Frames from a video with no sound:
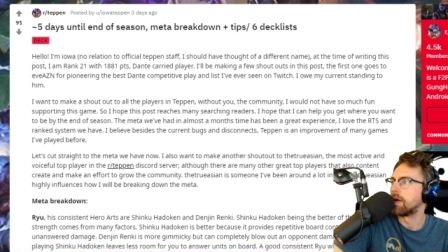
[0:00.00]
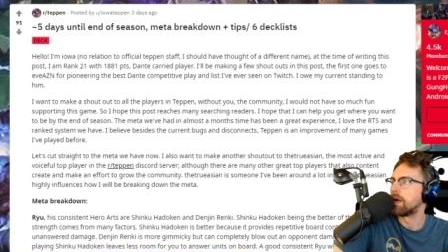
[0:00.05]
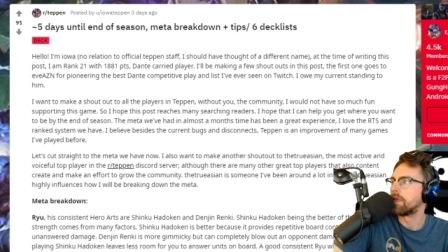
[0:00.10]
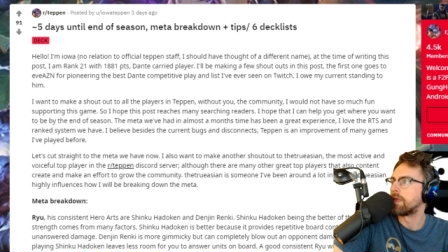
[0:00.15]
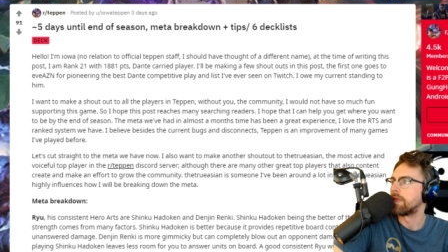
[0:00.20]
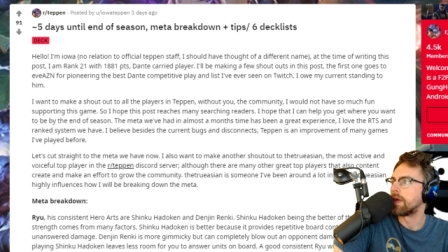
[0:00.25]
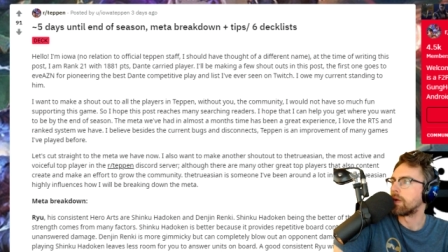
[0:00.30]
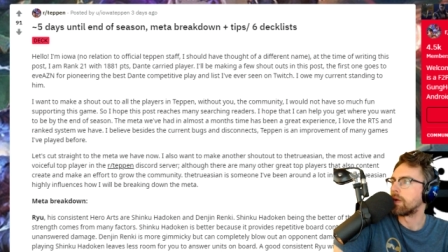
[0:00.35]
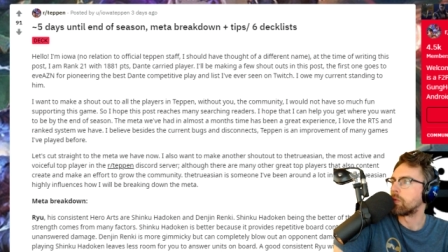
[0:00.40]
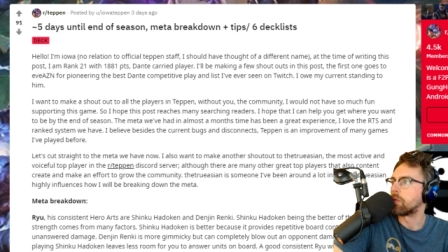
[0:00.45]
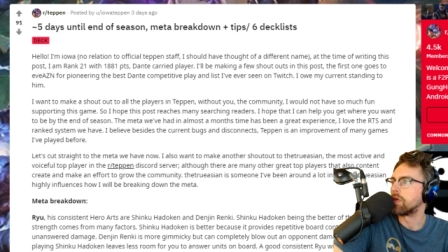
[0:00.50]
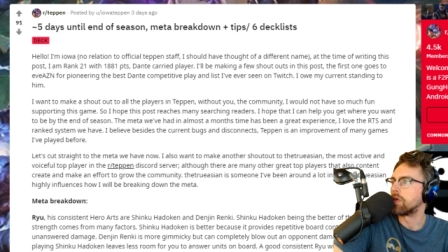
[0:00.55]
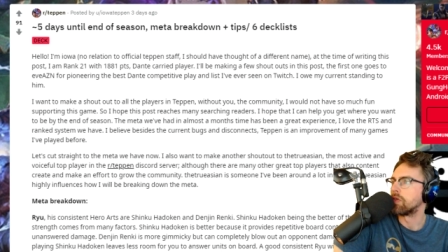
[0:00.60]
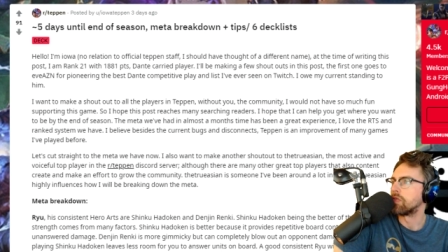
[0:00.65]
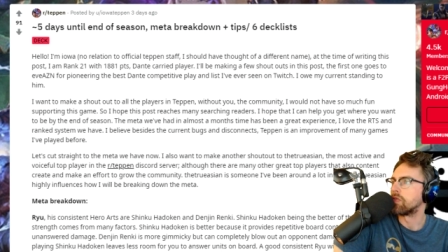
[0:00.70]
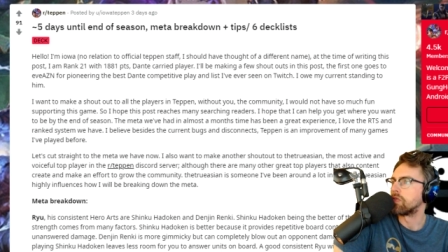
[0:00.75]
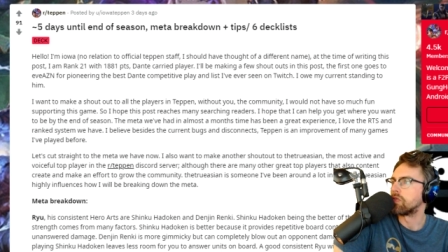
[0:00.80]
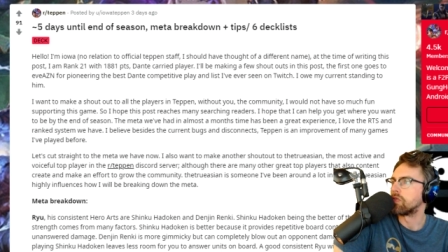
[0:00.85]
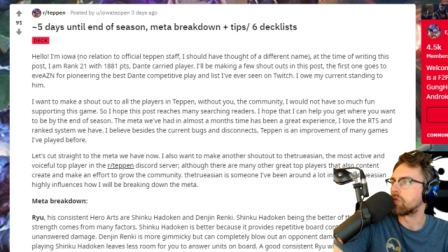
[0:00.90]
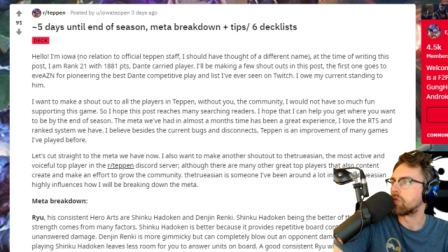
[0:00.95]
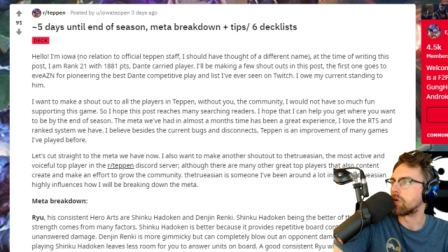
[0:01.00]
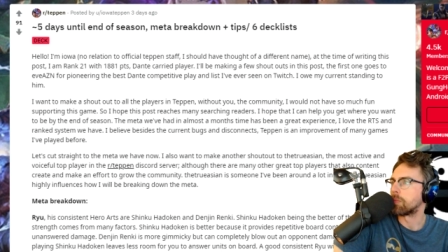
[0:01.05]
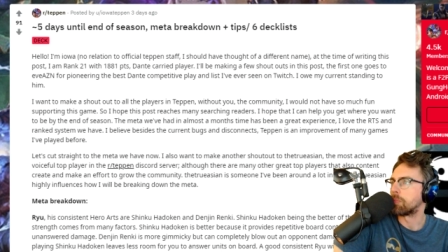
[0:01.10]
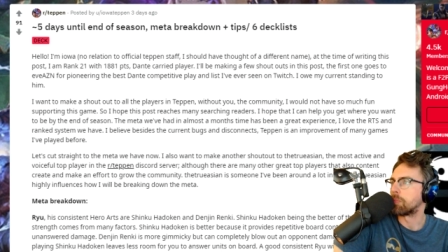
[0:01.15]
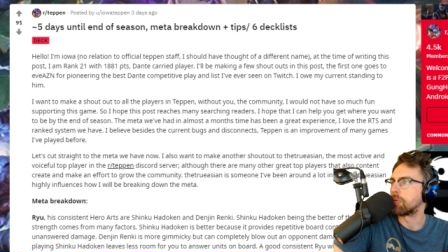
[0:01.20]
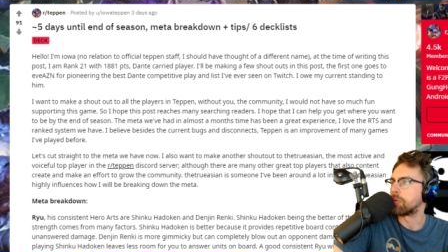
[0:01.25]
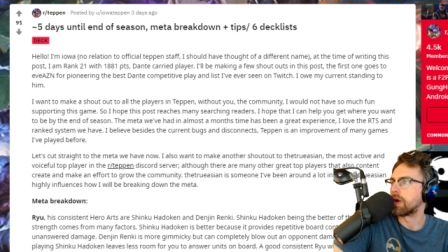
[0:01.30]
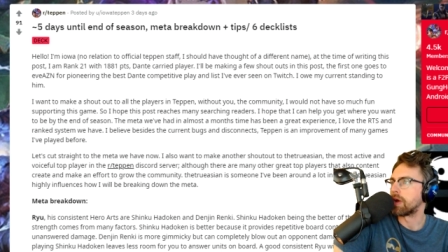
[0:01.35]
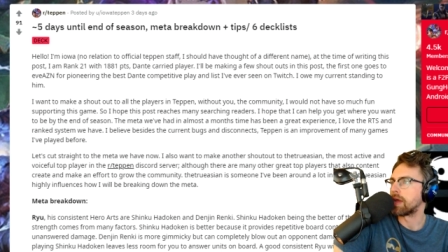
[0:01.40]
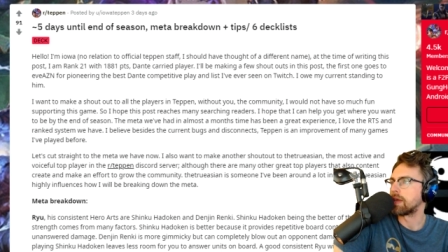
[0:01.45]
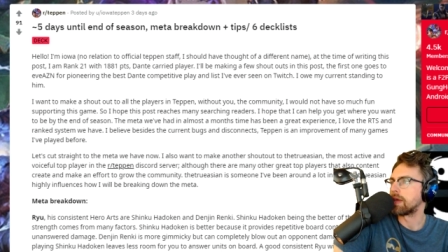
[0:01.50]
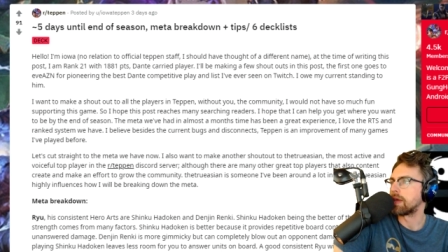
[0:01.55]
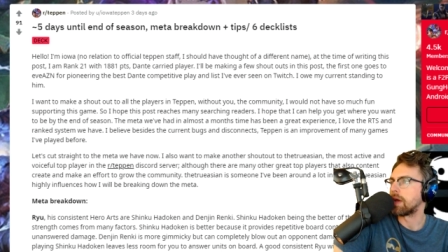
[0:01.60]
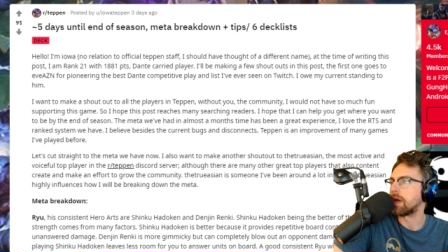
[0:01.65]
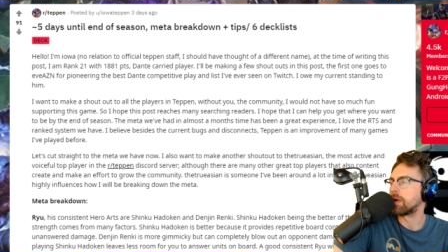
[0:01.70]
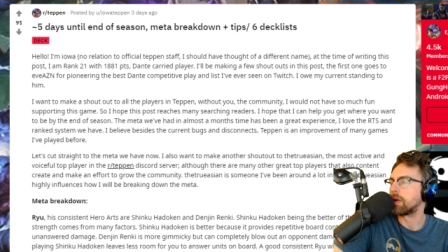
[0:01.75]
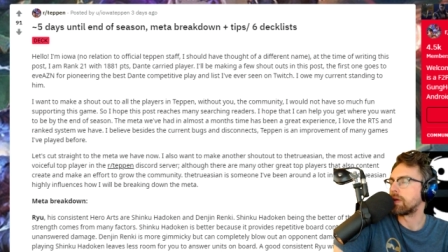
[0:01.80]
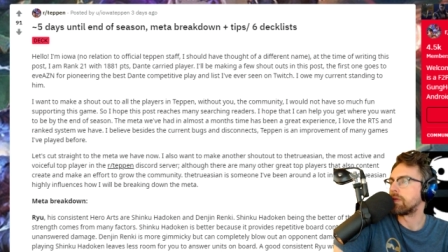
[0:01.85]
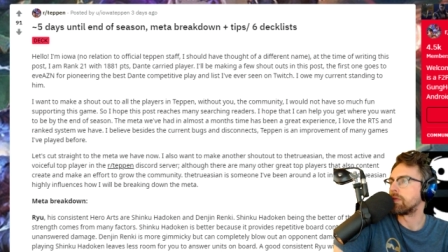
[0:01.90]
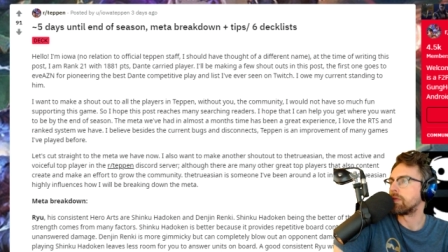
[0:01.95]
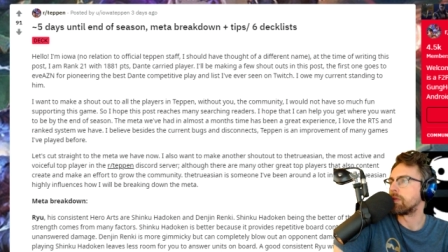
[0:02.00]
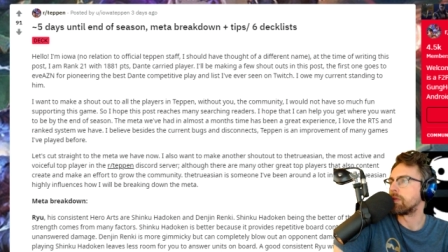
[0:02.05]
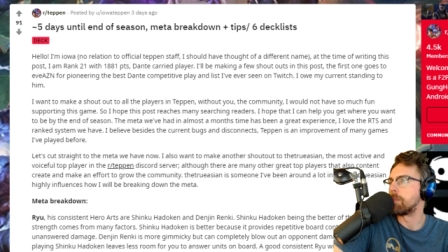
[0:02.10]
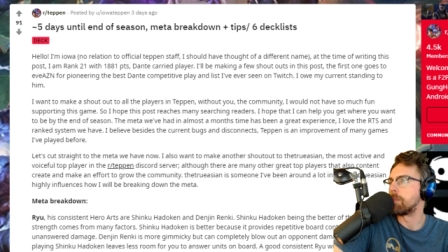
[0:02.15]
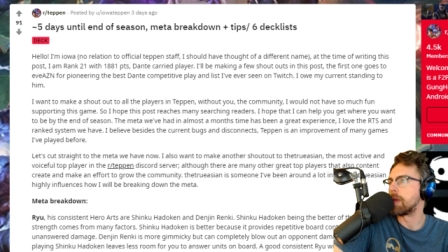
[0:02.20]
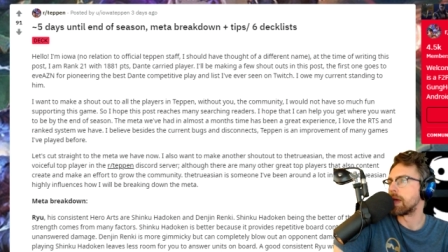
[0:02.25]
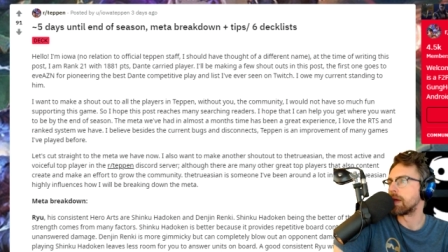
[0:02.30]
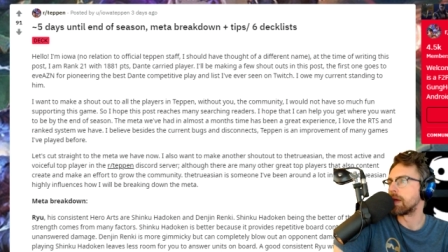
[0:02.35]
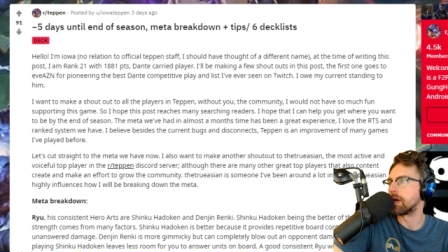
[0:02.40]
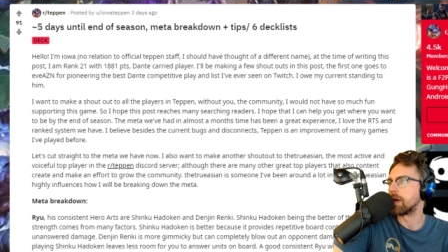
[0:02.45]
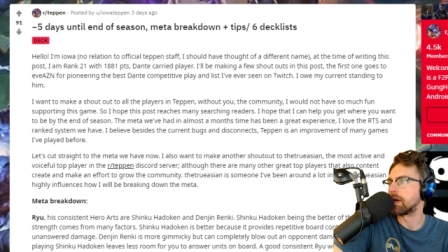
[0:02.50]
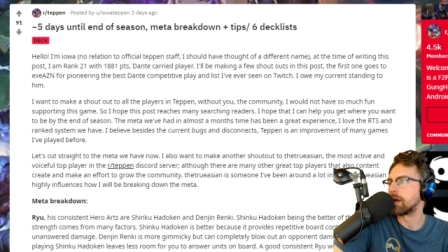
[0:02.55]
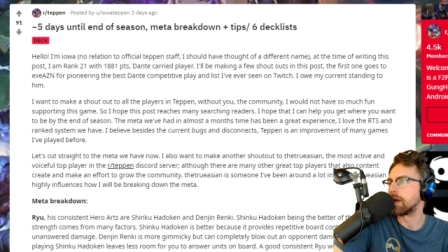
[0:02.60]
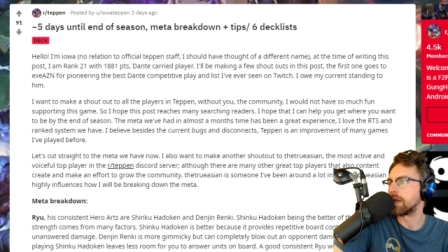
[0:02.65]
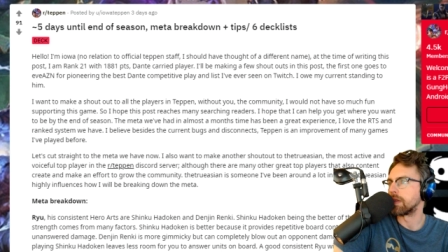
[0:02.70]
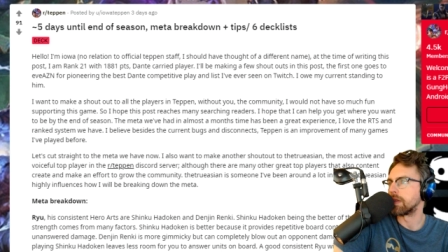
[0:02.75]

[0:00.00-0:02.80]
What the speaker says: that was sort of break down the meta